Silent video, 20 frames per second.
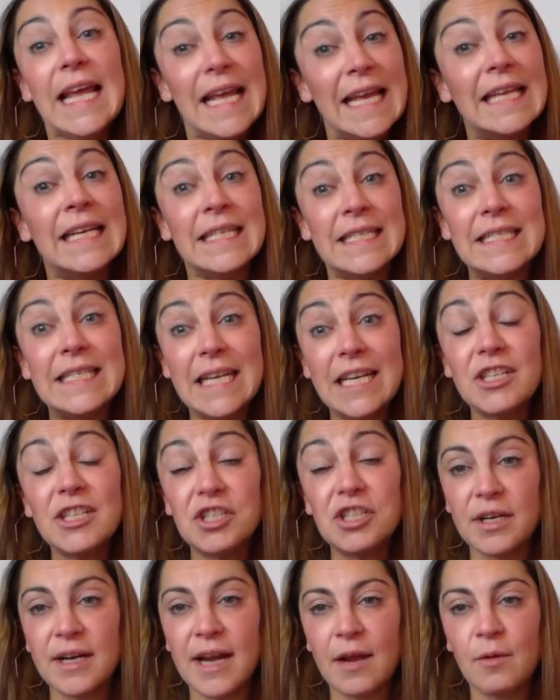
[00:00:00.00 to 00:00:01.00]
In
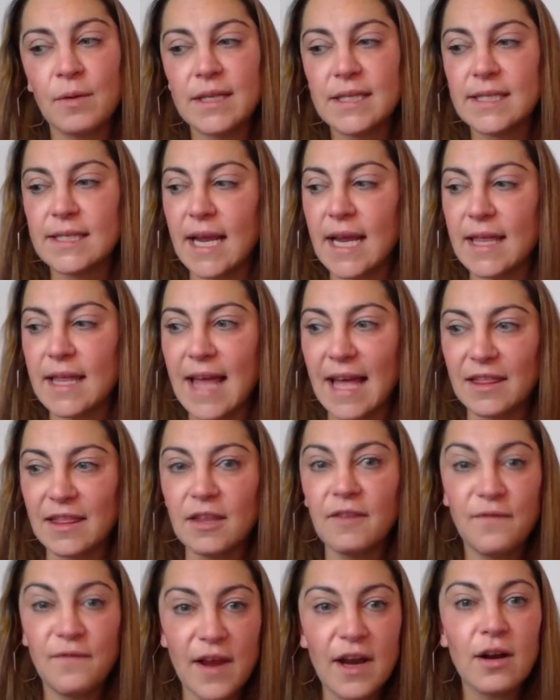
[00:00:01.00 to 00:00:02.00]
addition, I would say that the
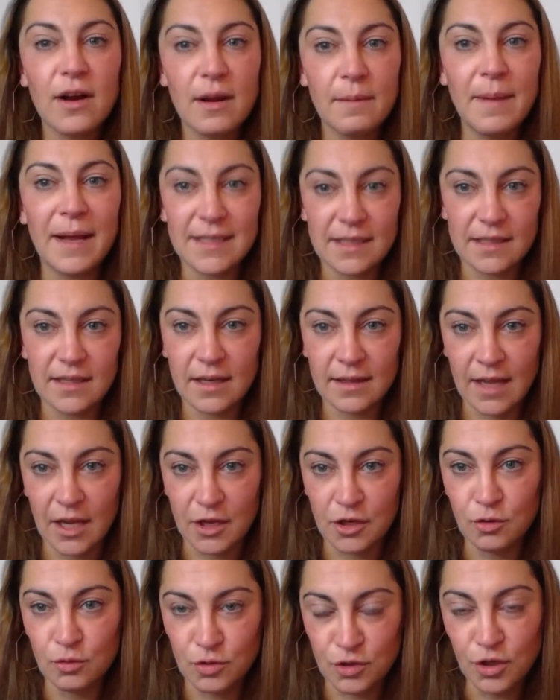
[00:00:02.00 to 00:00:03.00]
very best thing that
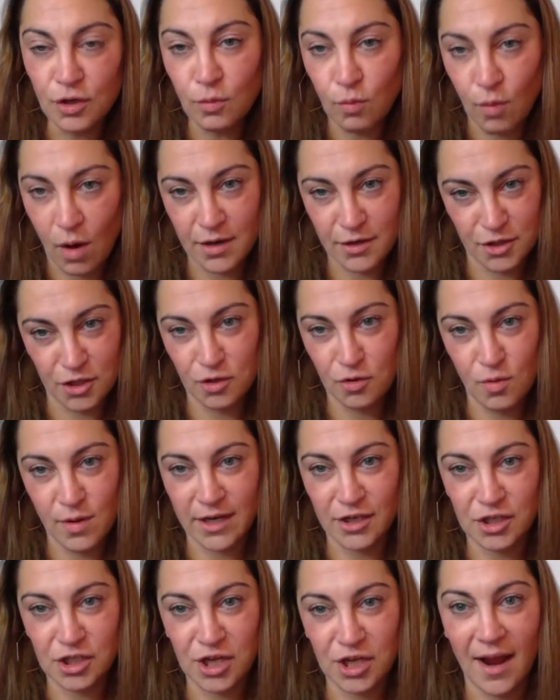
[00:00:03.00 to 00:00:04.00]
you do want to do when a
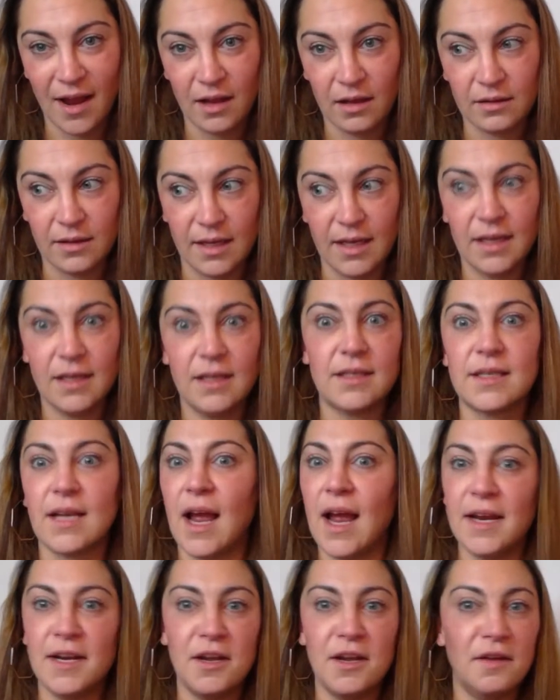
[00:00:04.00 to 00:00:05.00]
child is
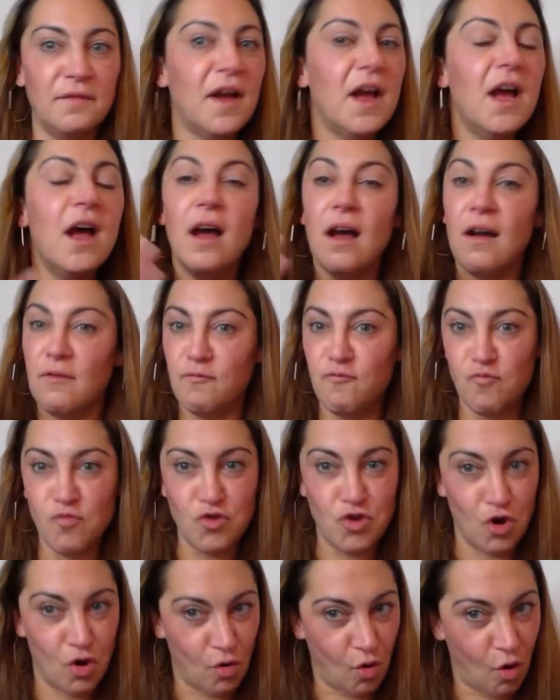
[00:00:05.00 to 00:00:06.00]
kind of,
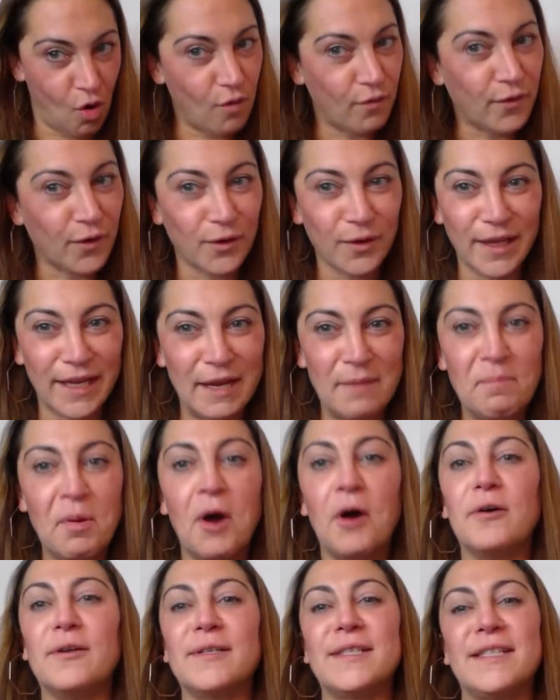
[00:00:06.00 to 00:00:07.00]
overly
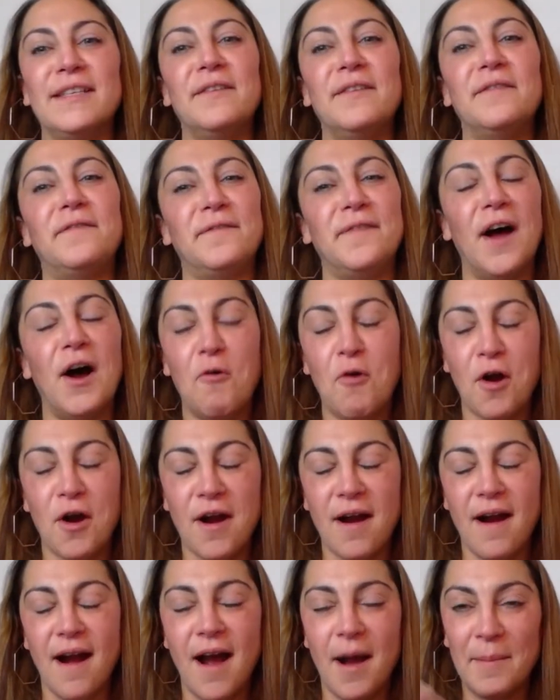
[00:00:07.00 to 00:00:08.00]
impulsive
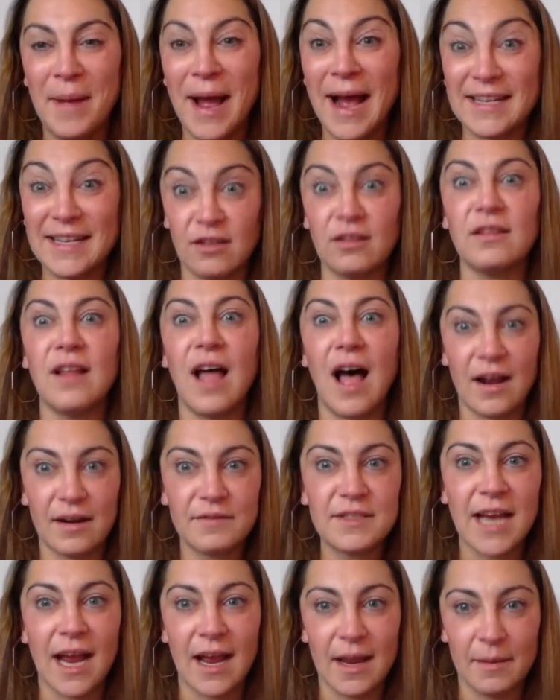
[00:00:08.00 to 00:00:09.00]
or has a lot of
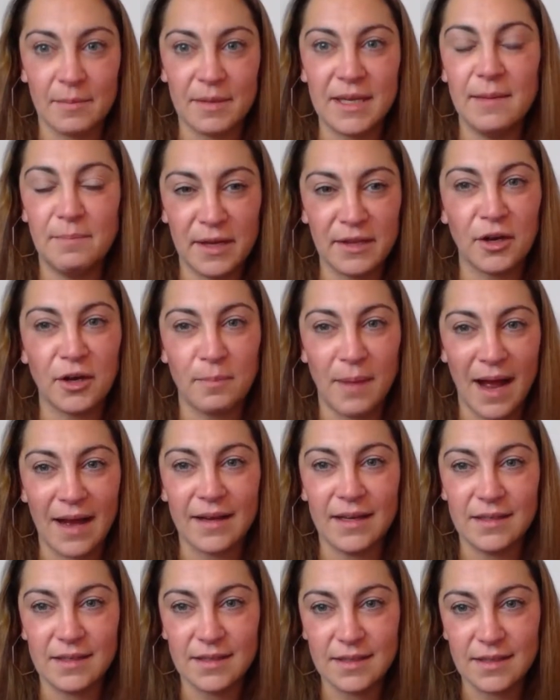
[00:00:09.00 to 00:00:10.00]
time keeping their
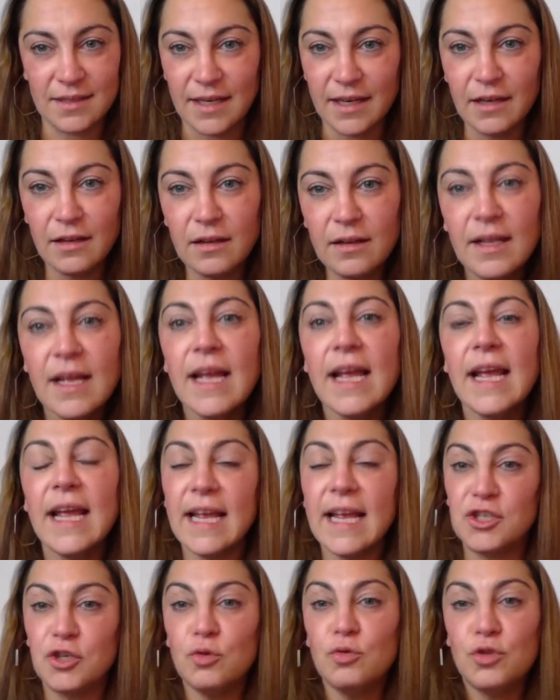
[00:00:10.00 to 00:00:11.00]
body still
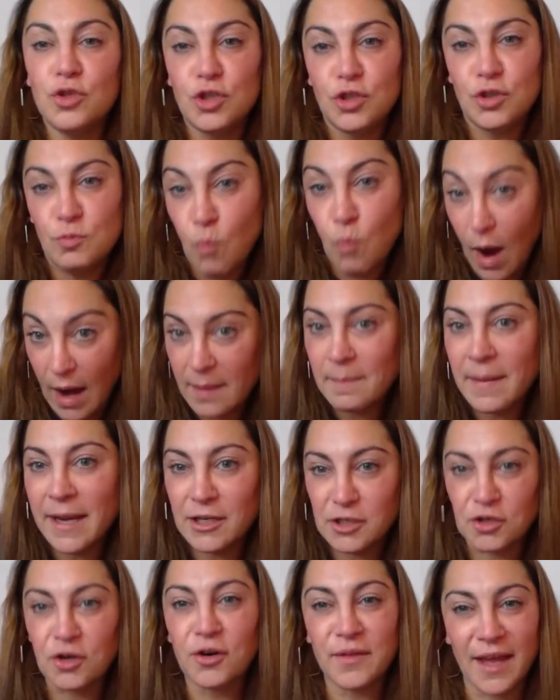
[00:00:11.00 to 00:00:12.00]
is you want to make
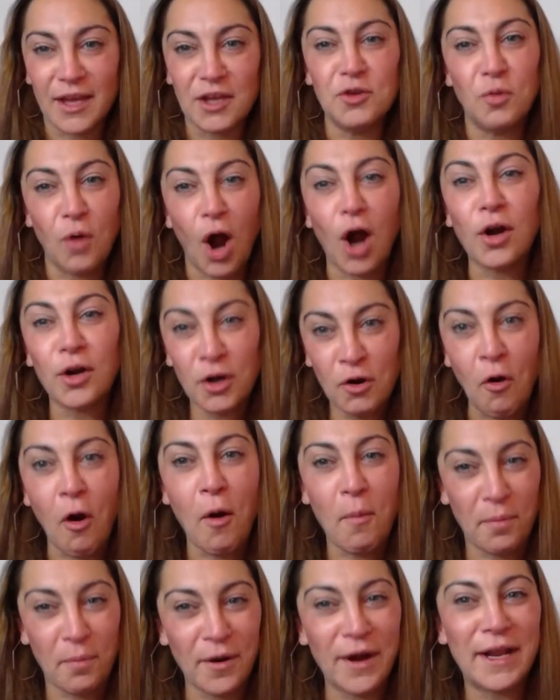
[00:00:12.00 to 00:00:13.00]
sure that you are
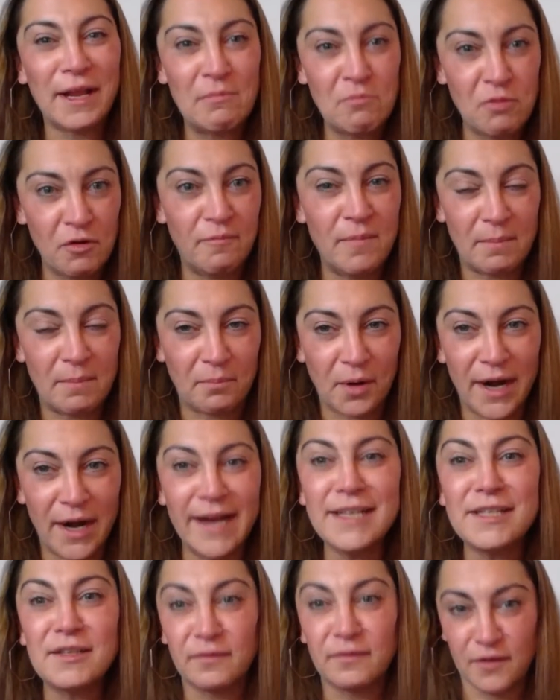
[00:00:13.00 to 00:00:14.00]
incorporating movement
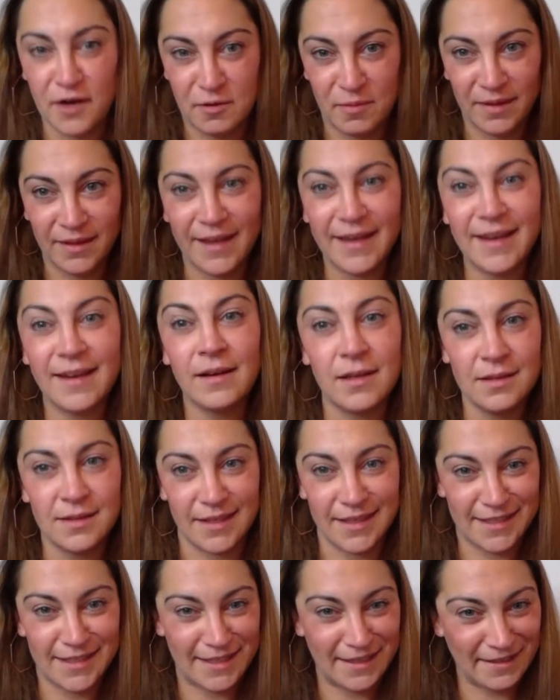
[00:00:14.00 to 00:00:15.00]
breaks frequently and
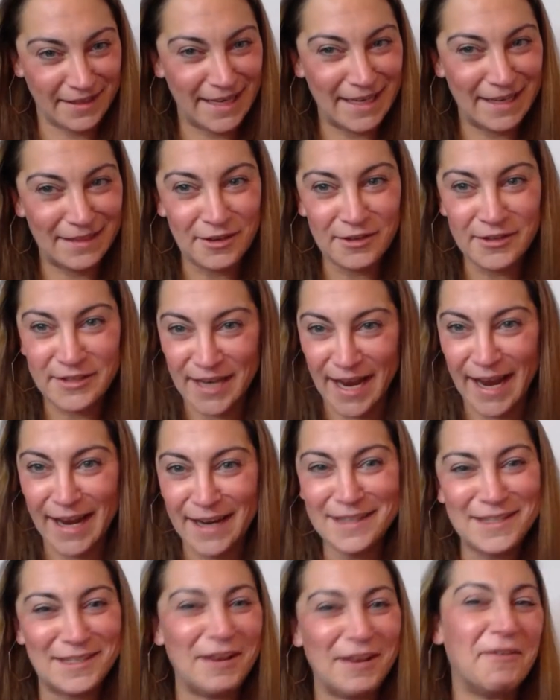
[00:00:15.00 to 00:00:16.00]
consistently in their day.
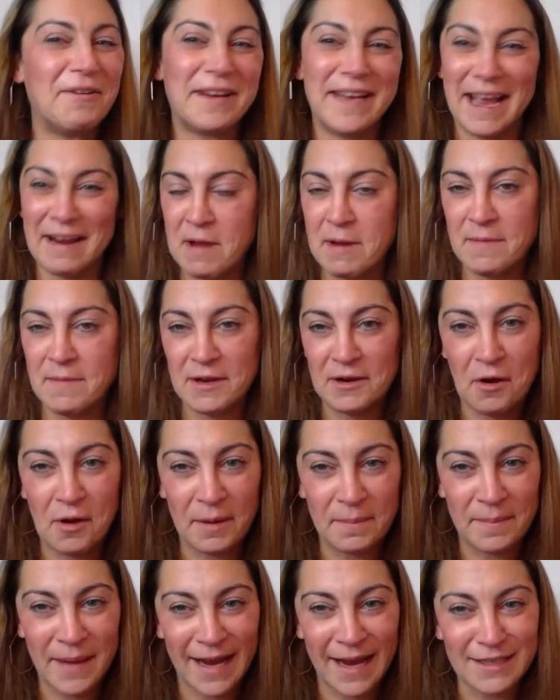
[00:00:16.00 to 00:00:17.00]
So again, maybe
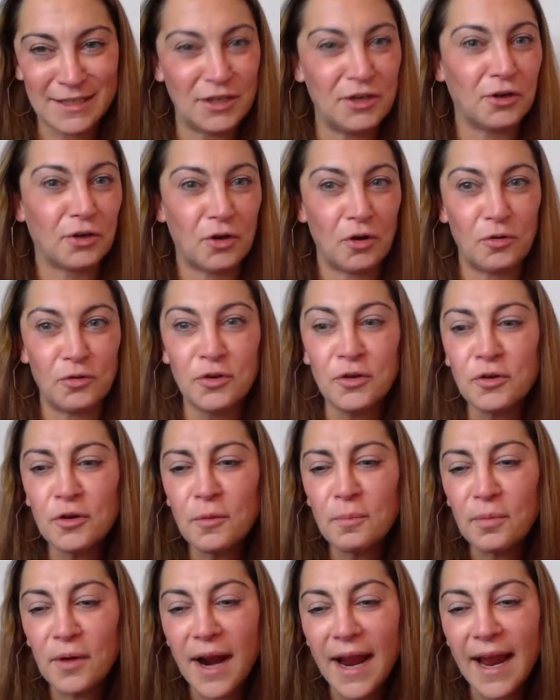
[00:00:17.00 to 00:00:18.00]
going back to your Go Noodle
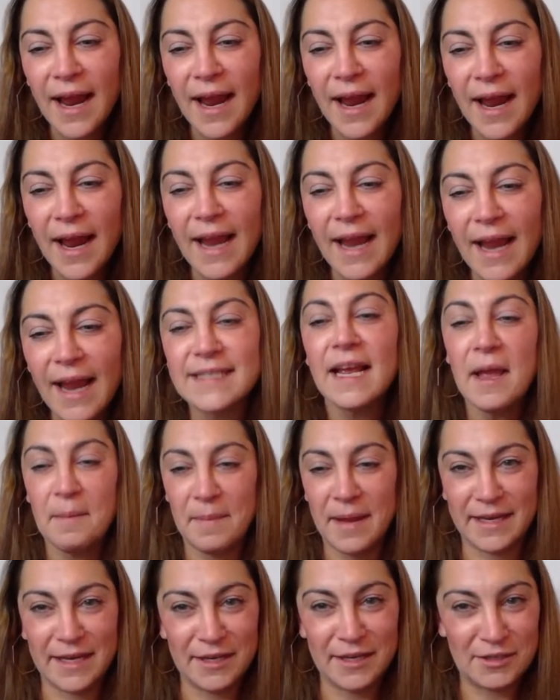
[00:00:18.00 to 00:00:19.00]
breaks,
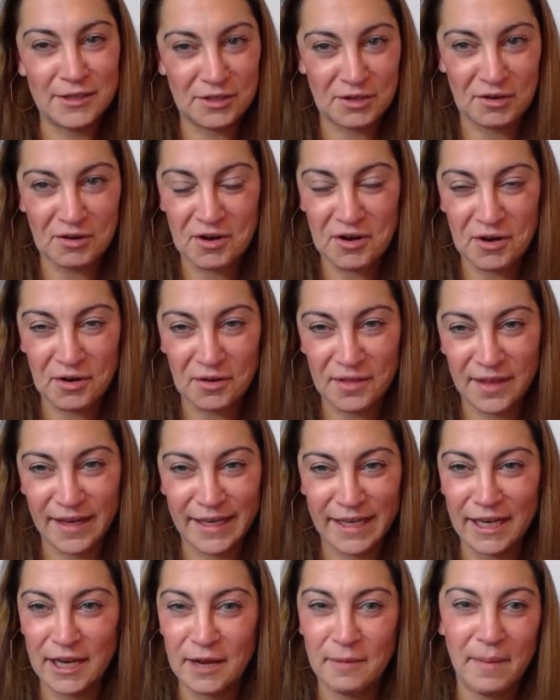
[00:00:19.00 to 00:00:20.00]
making sure you're
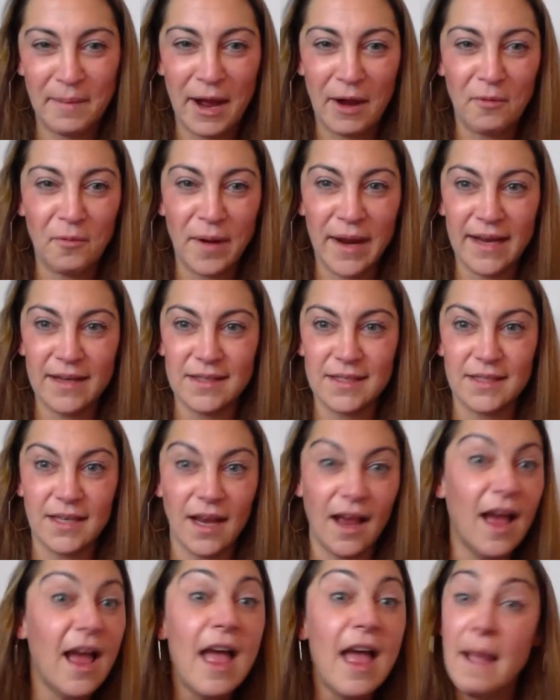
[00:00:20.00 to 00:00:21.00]
thinking about ways to
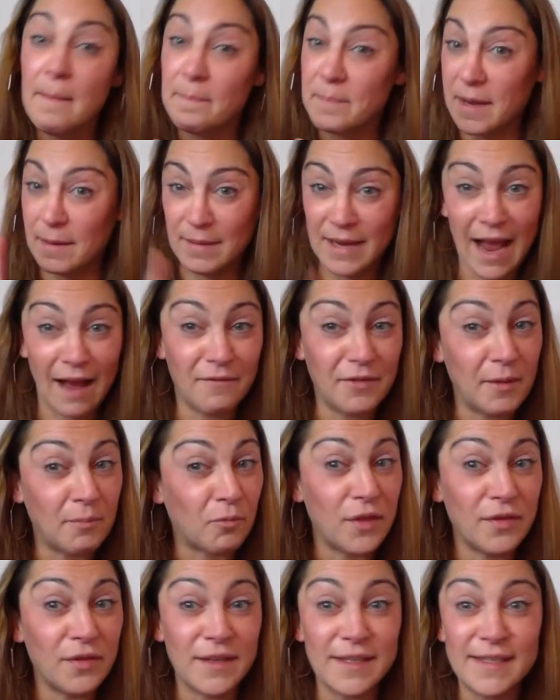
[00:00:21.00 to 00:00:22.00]
maybe have them run
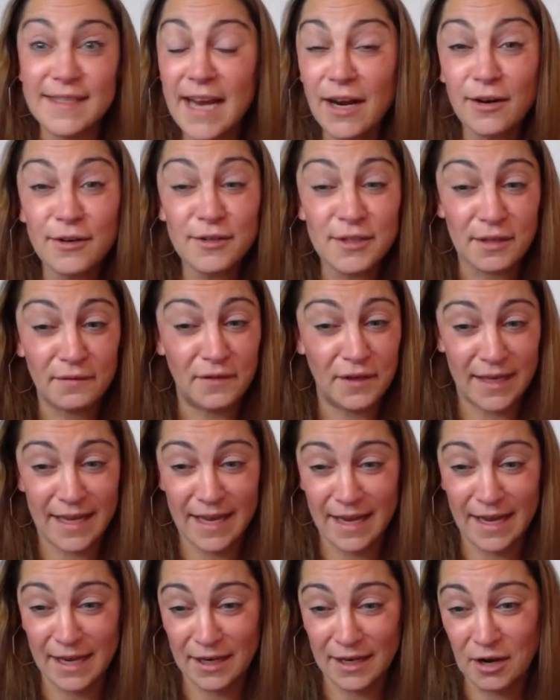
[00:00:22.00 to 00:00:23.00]
the stairs if you can't
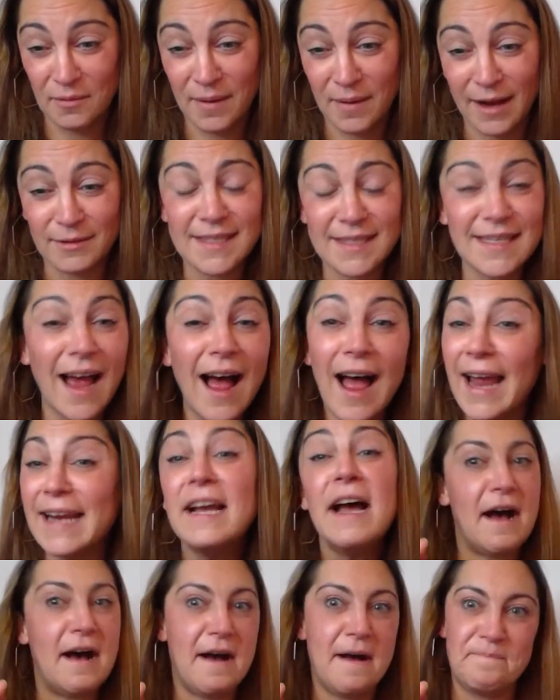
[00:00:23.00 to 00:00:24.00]
go outside,
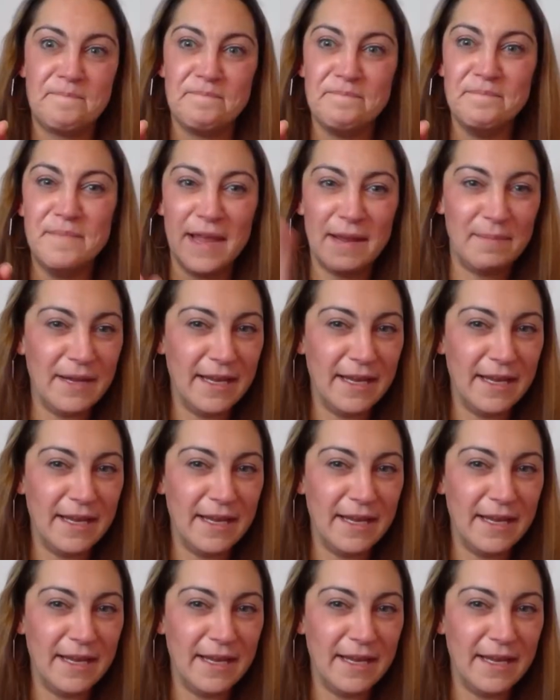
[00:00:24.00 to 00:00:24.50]
again,